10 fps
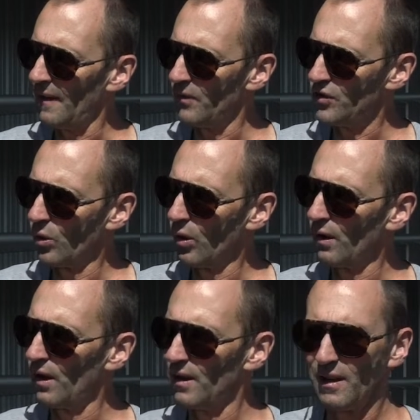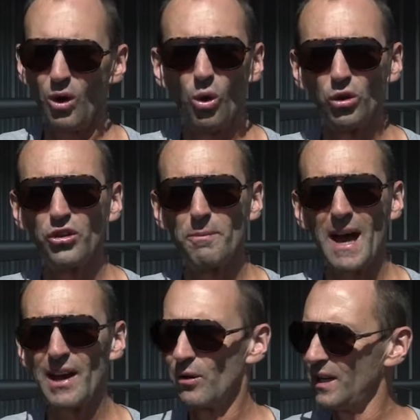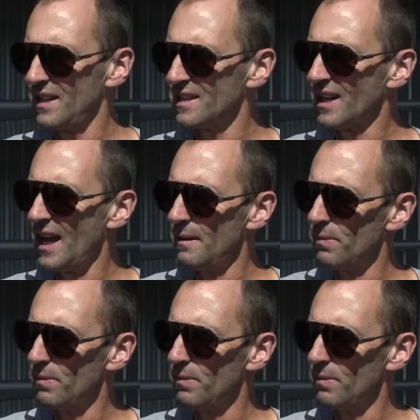The door holds the battery in tight,